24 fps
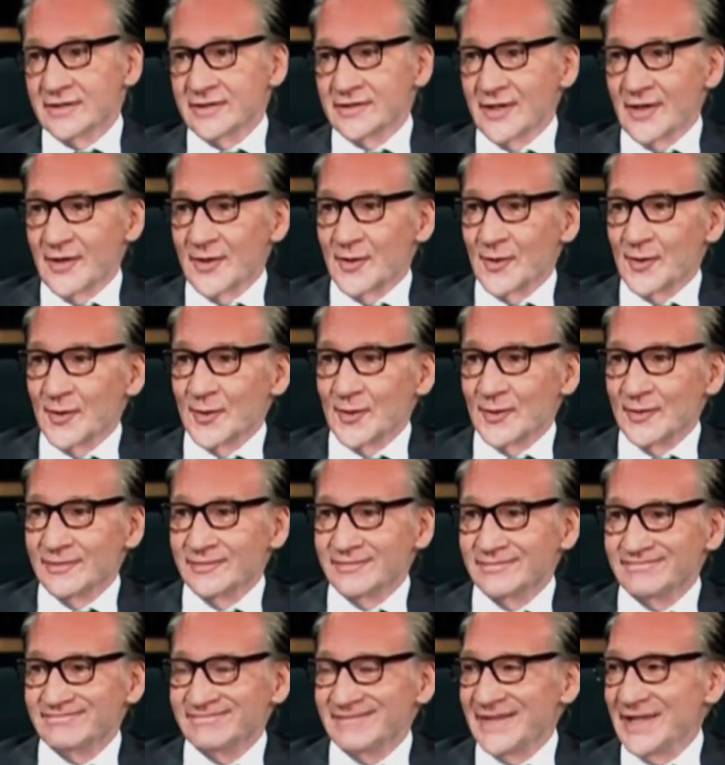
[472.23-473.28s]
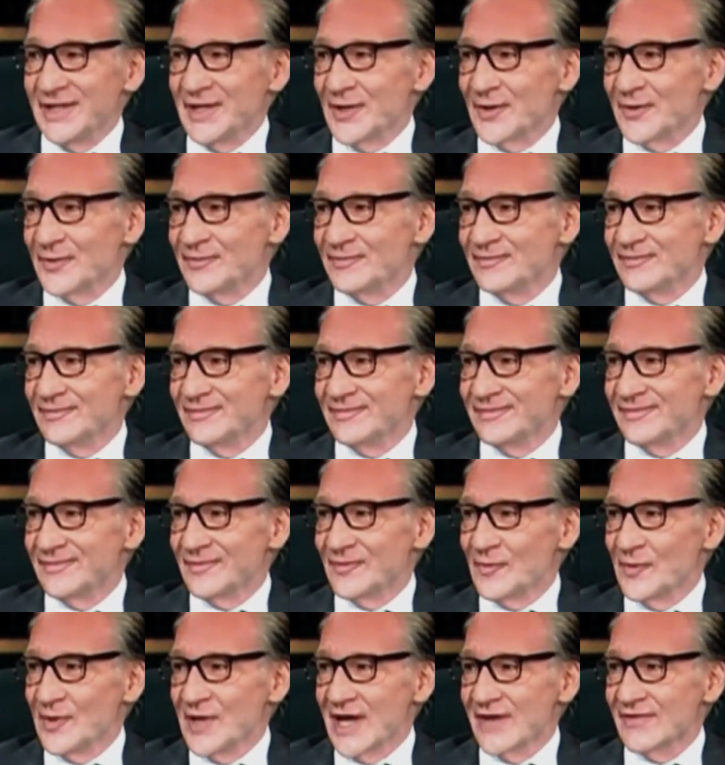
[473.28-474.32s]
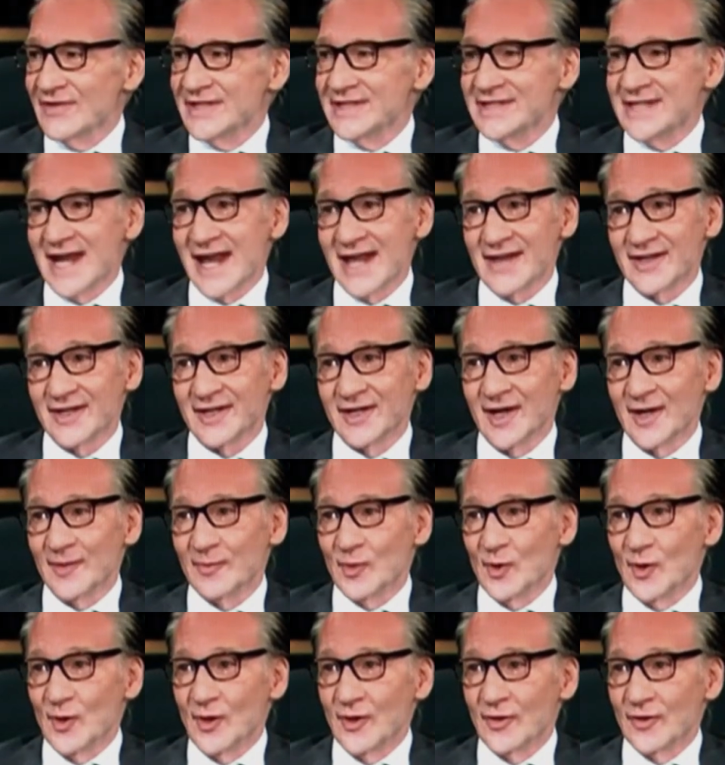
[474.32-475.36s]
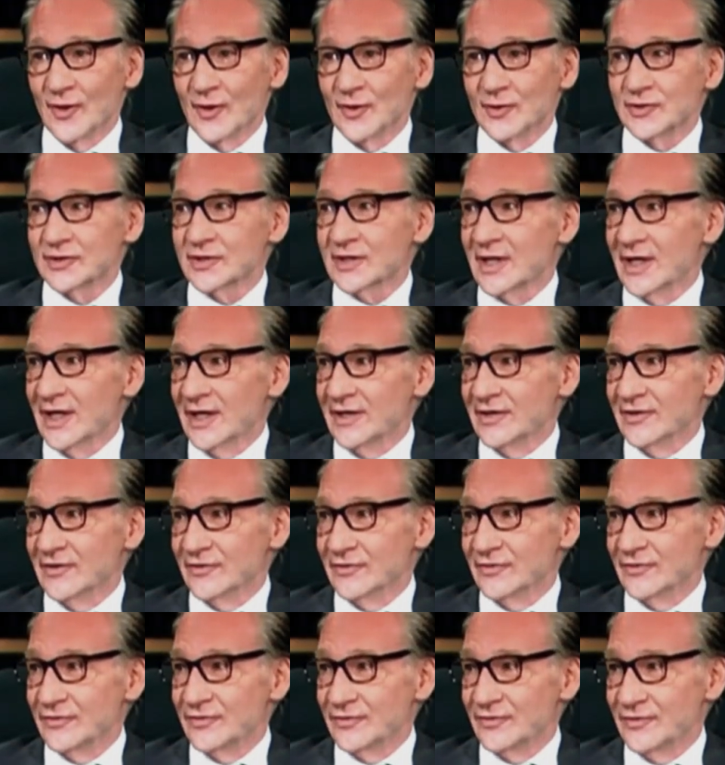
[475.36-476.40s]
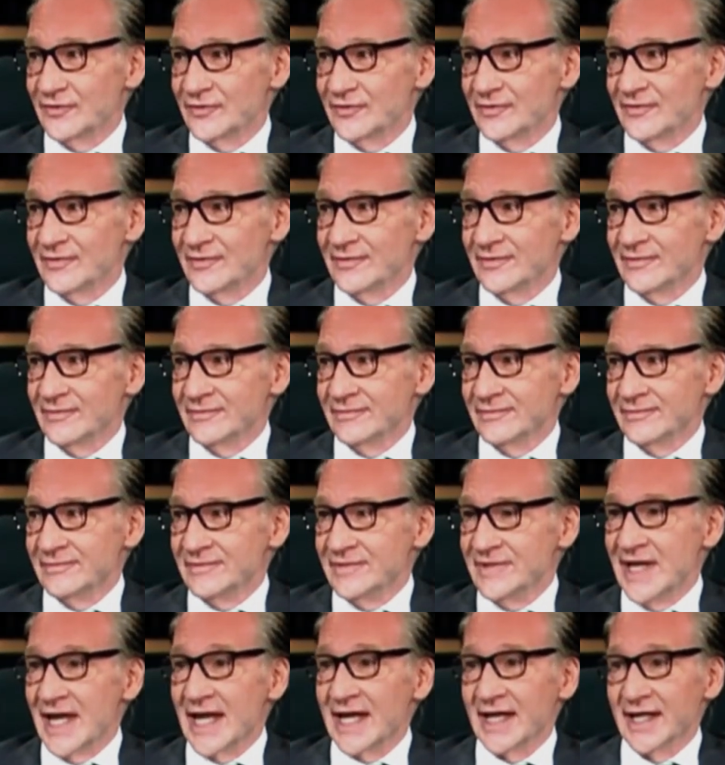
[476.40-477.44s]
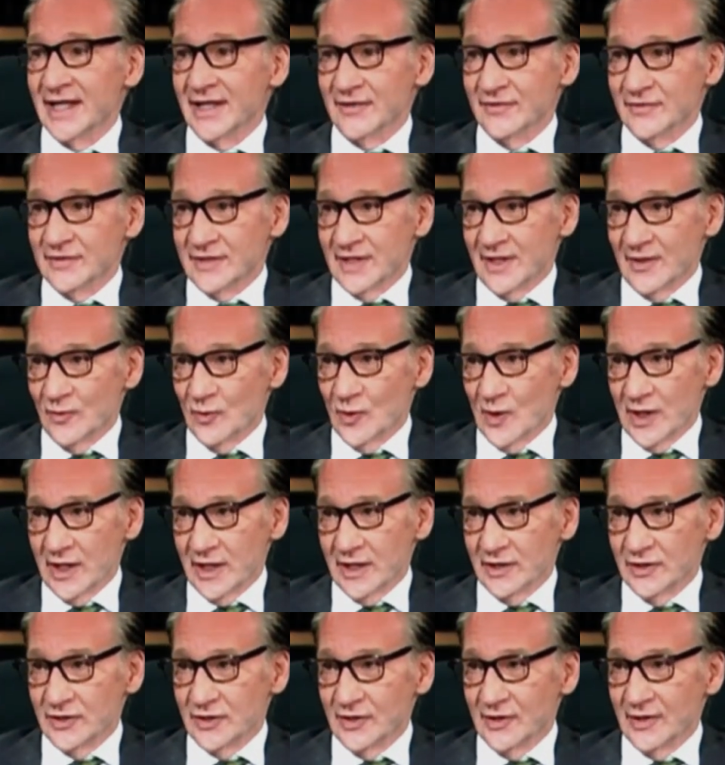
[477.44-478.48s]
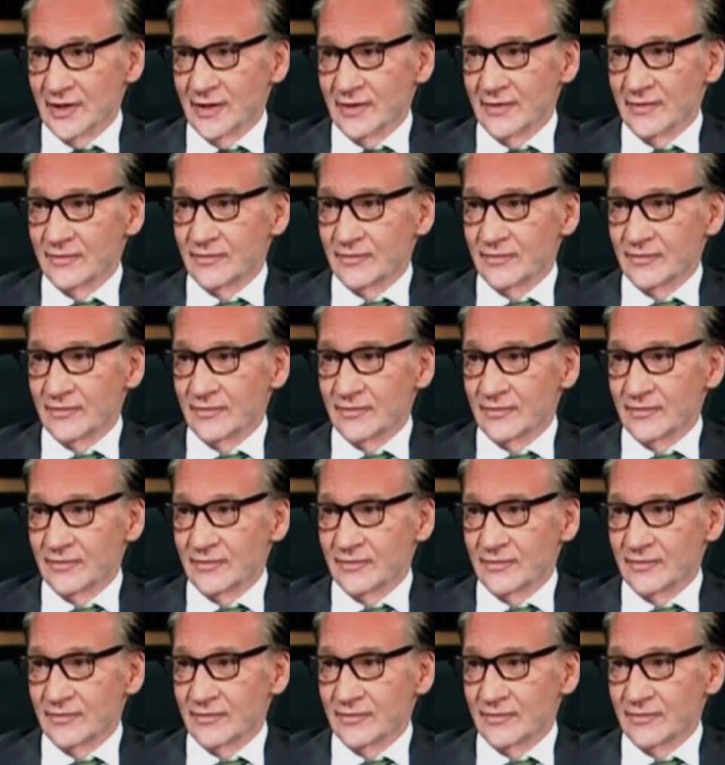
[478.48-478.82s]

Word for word: So, you know, we haven't tallied up all those kind of yeah. negatives that went Public into Public